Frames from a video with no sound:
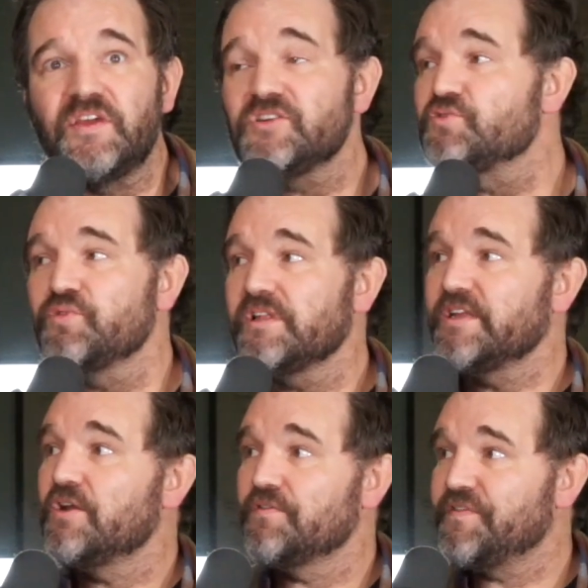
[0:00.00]
there's
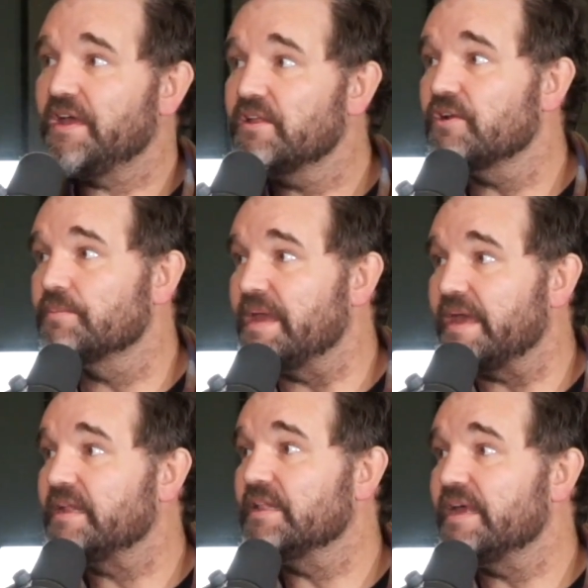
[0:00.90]
really no failure,
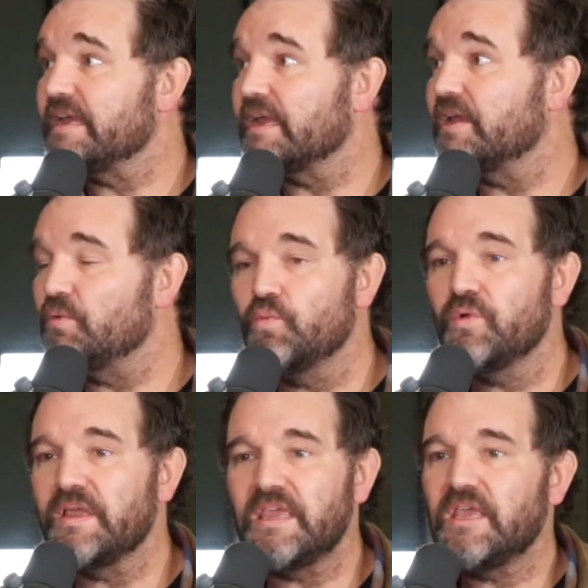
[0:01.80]
man. Like
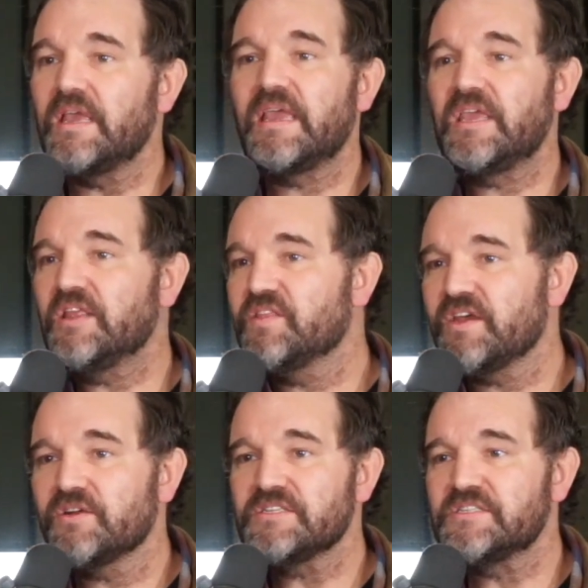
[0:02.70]

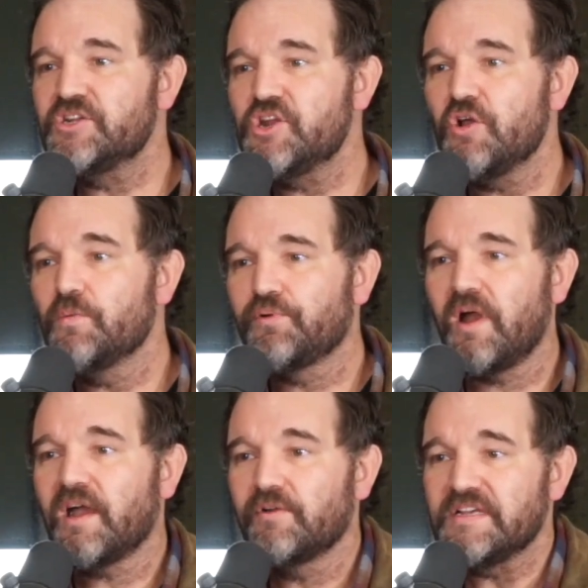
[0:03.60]
there is no
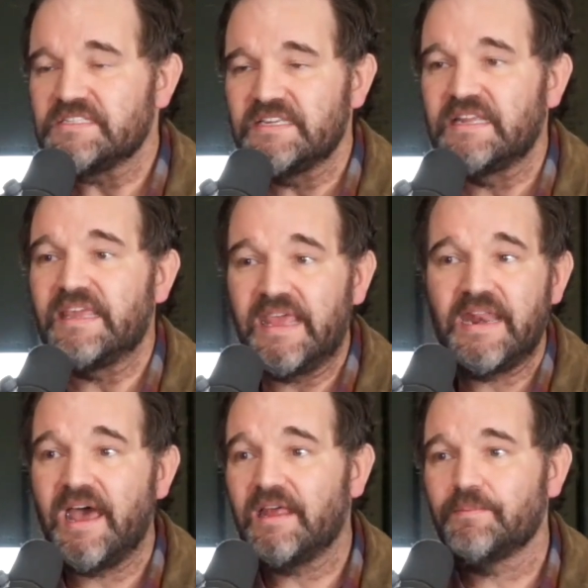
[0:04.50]
progress that
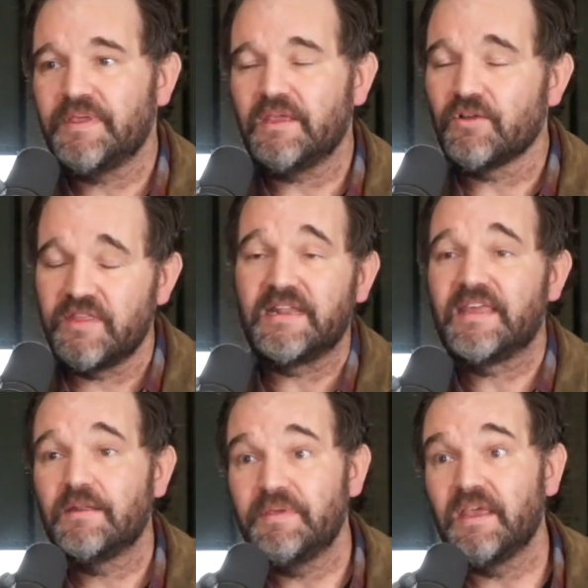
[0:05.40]
cannot be, or
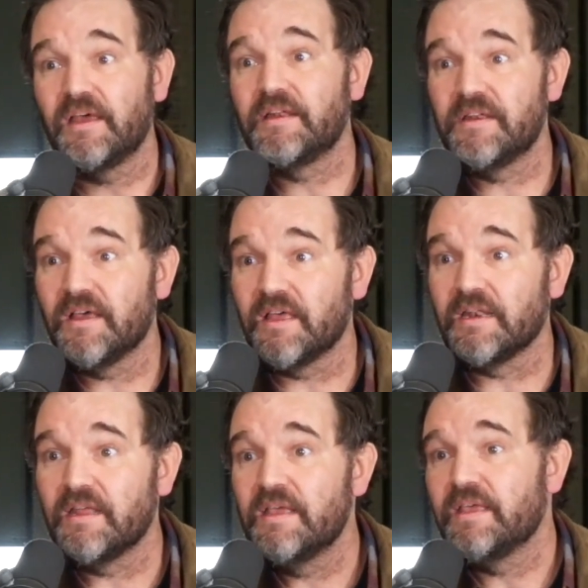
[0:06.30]
that can be
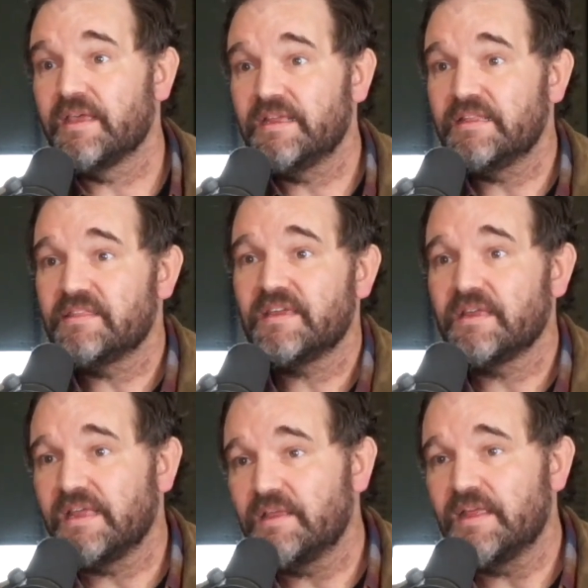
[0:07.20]
undone.
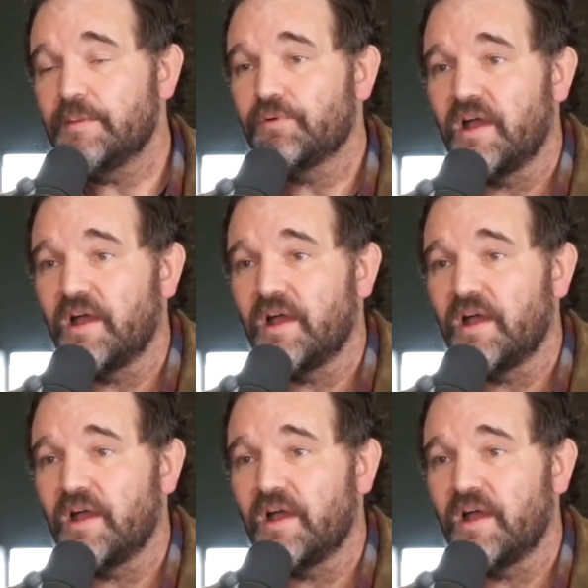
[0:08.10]
Anything, any